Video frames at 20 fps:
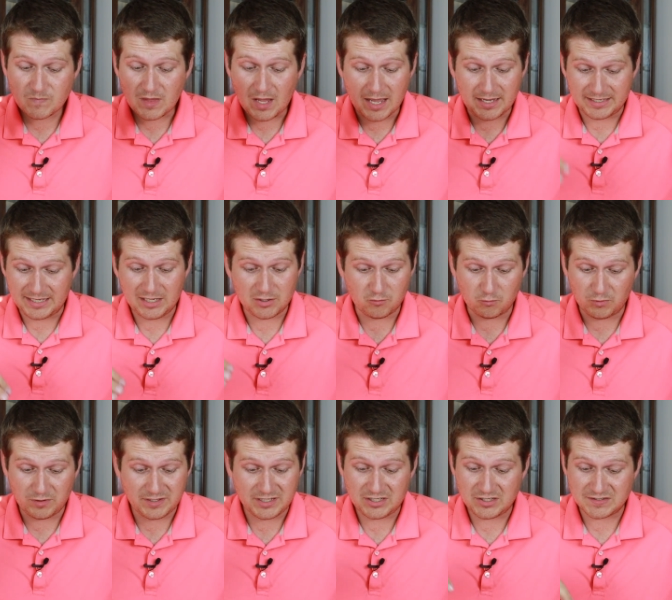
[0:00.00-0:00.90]
Again,
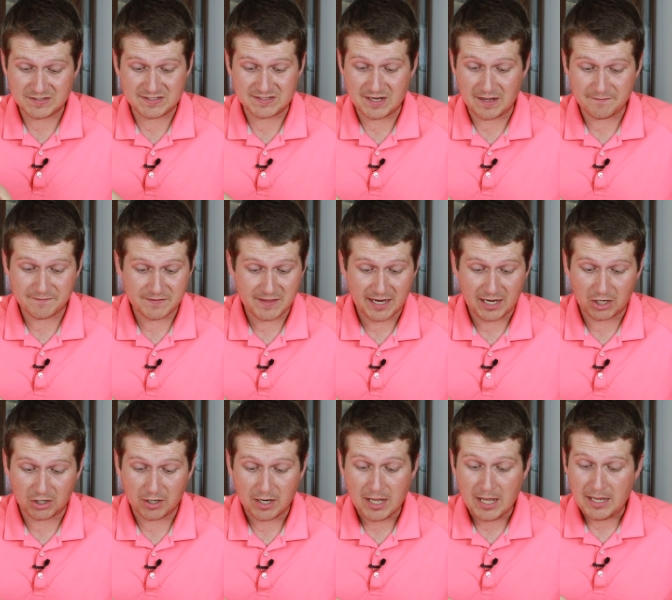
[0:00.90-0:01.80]
really good stuff
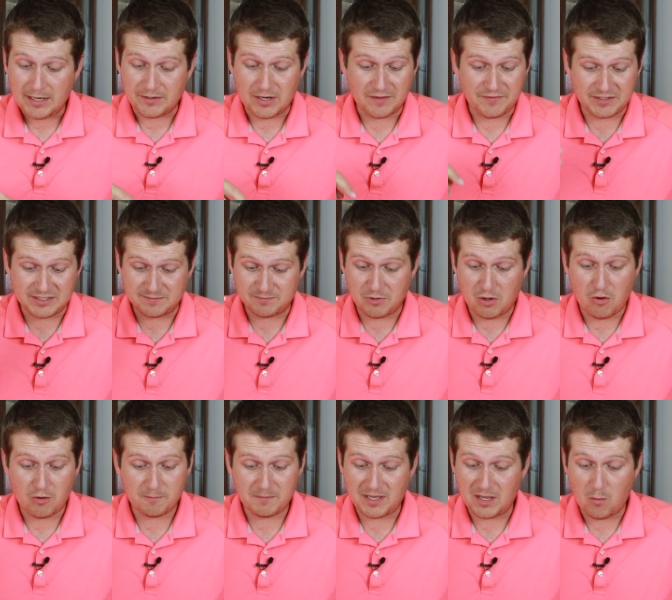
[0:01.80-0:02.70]
there. Nothing's
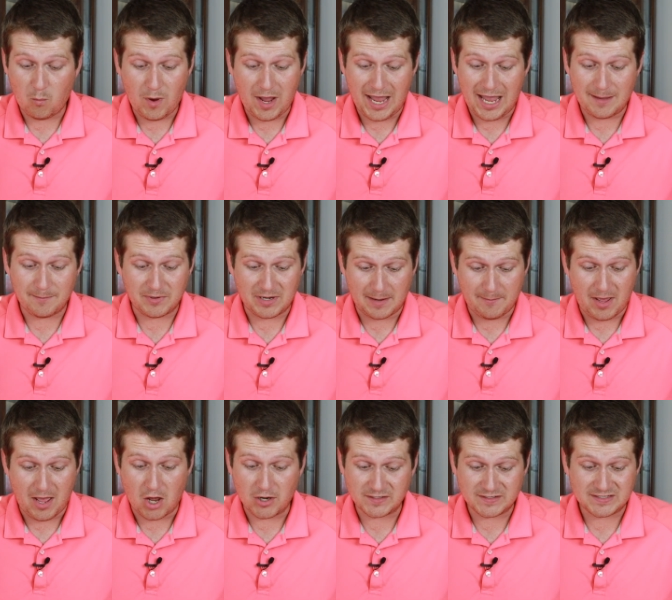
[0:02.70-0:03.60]
blowing me away, but I'm
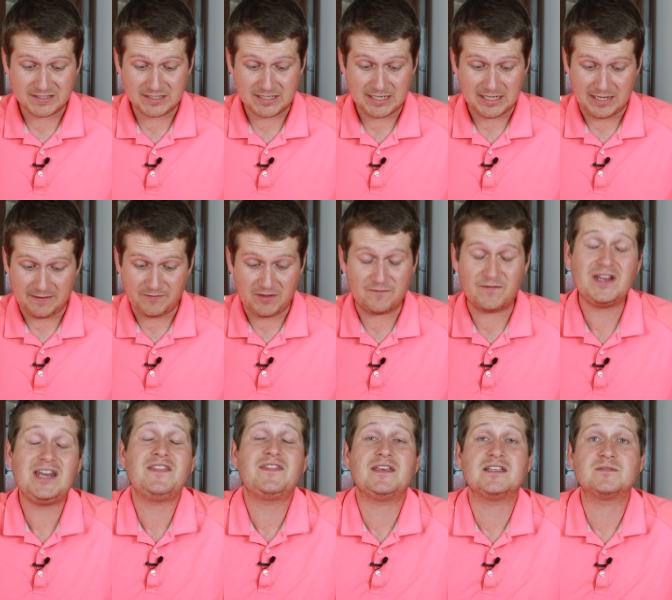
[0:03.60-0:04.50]
honestly, if, if,
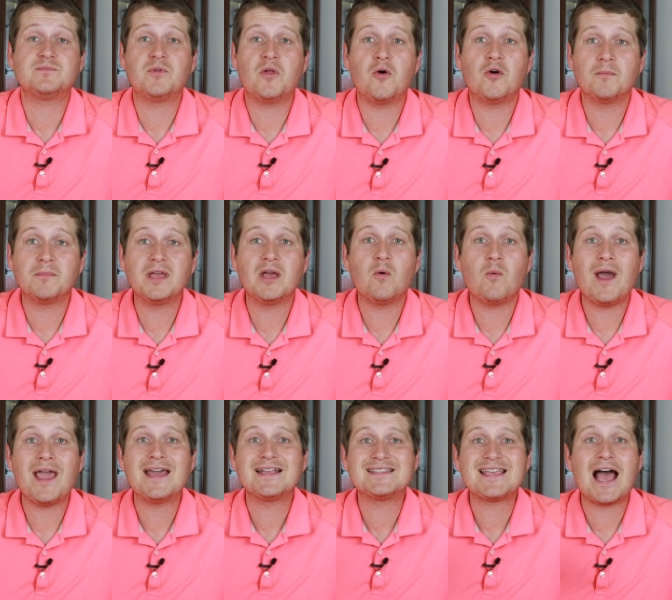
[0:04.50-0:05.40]
anything's blowing me
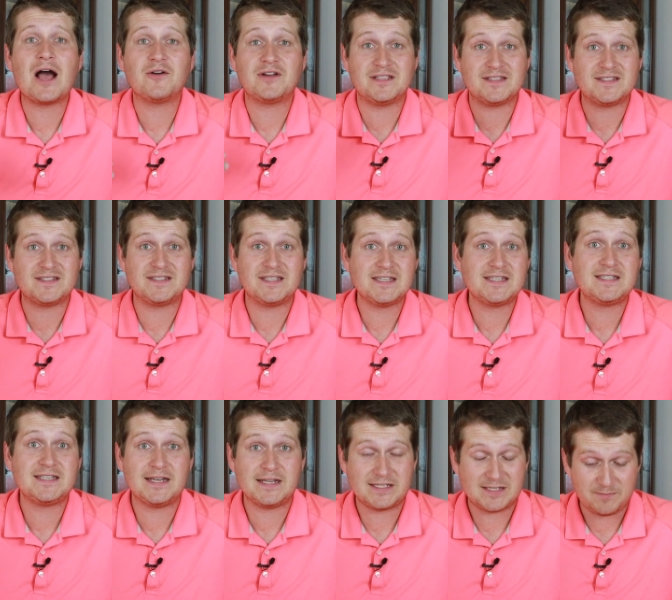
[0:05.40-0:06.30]
away, it's how
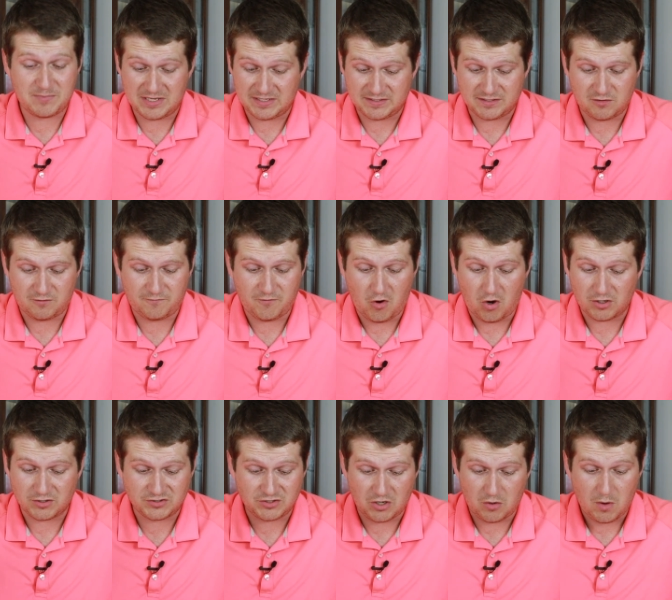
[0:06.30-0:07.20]
consistent it's been so
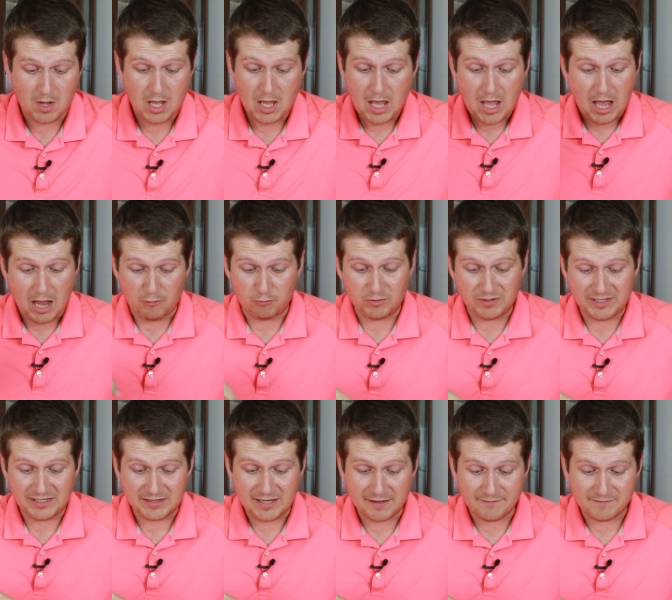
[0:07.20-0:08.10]
far. So I
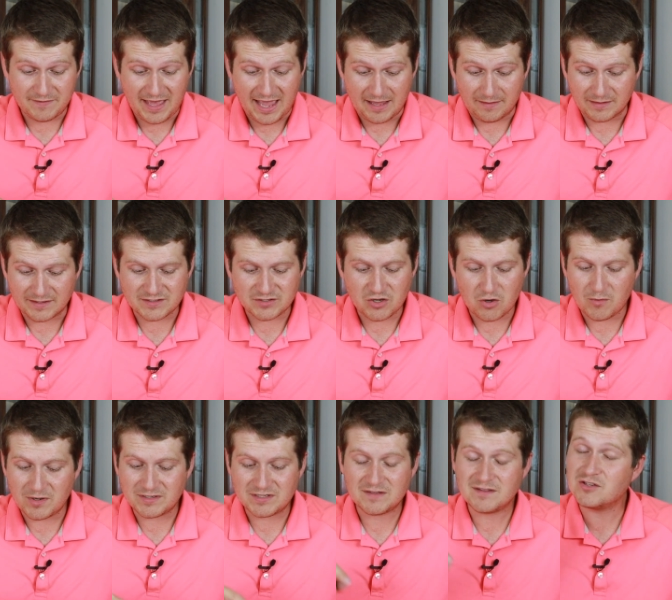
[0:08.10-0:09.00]
really love that. Let's
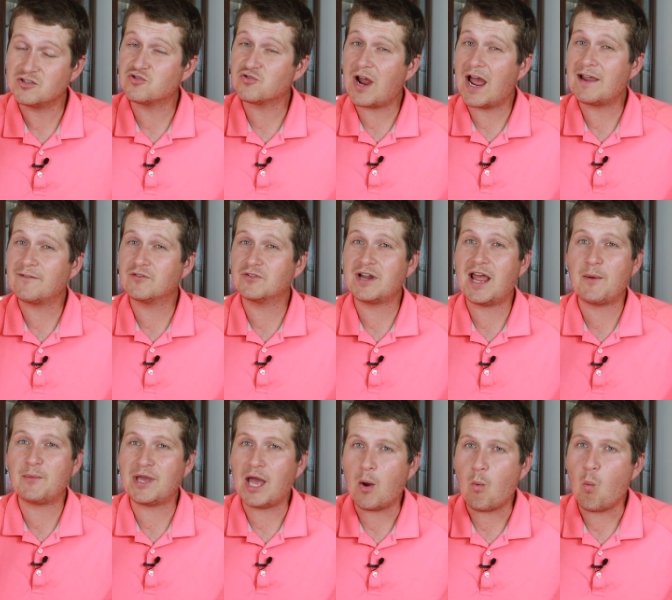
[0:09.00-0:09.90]
go into the driver now.
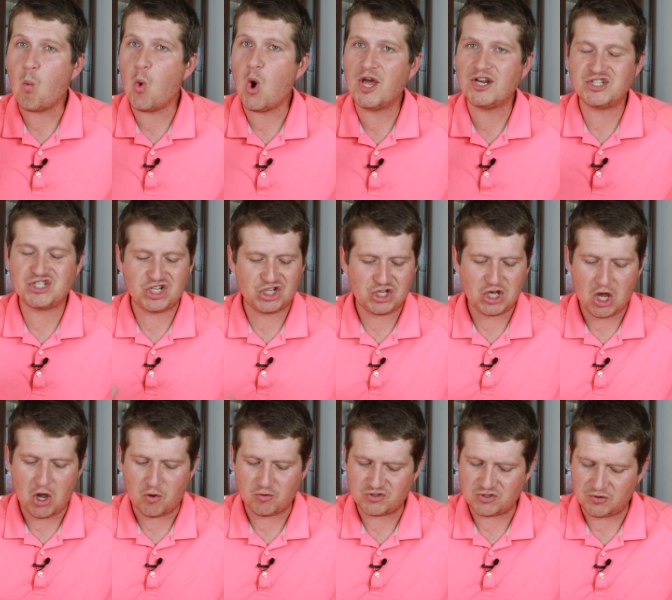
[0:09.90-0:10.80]
We got one to
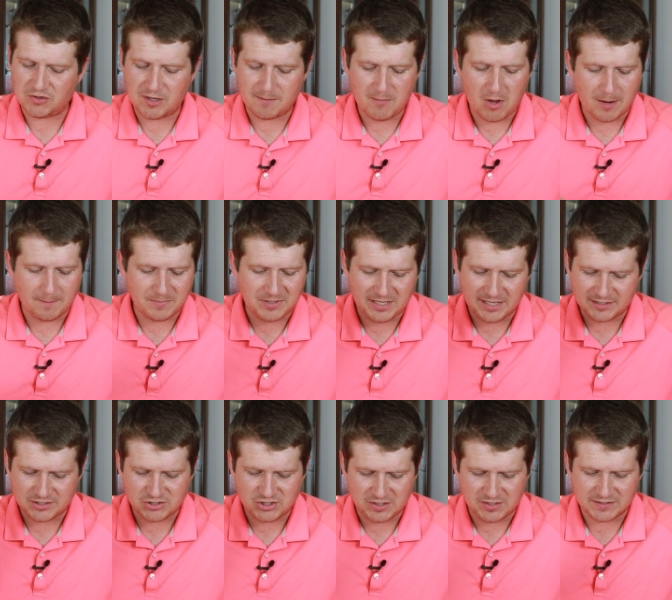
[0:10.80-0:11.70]
go. So come on,
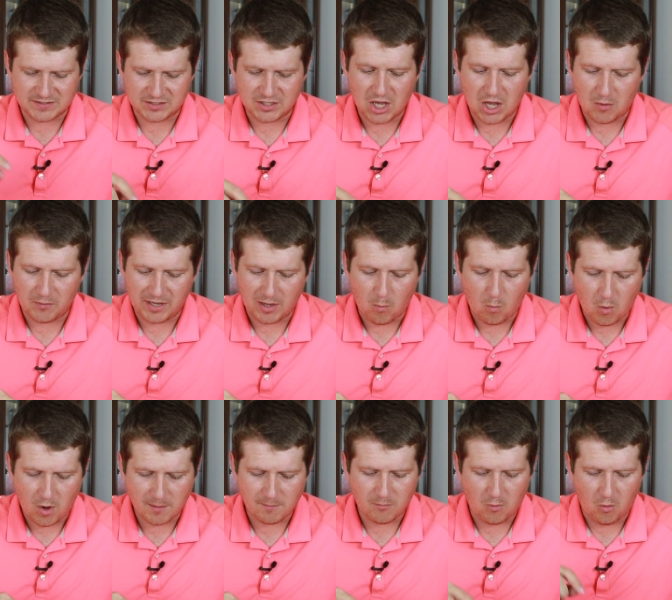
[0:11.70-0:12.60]
PXG, let's go. We got
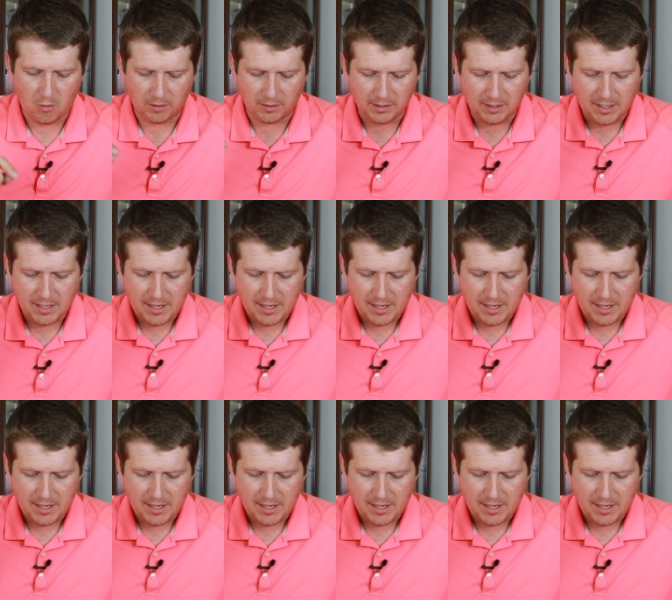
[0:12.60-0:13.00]
one more.